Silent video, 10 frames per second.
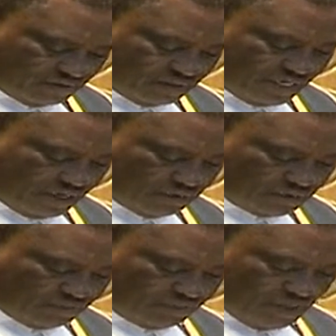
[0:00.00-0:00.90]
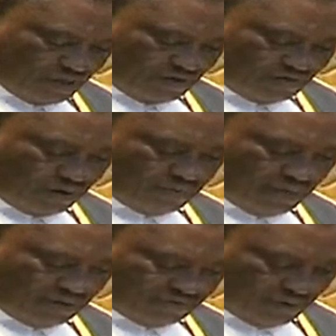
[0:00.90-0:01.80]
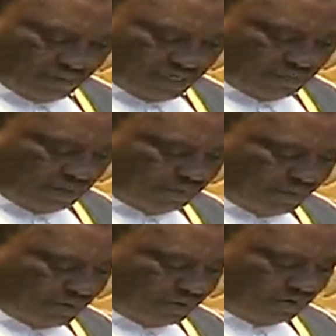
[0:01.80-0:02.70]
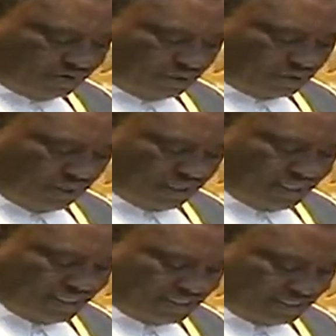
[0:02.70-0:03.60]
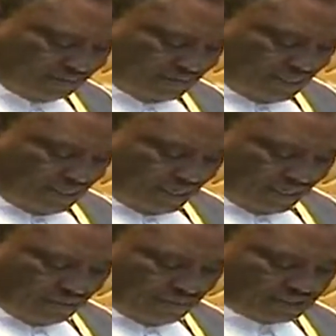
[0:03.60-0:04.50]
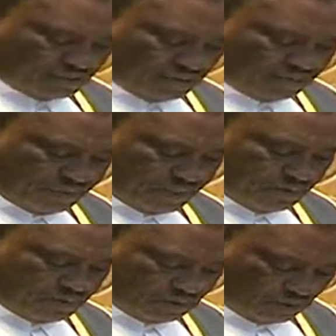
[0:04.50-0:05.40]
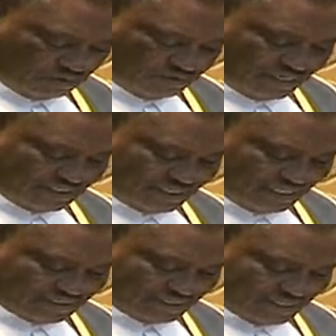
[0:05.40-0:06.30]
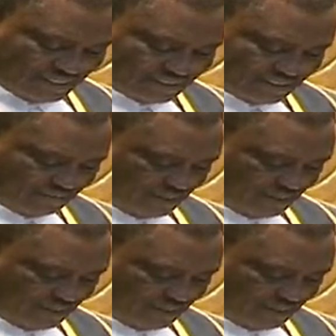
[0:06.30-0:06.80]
of the House for a minimum period of 21 days and a maximum period of 90 days,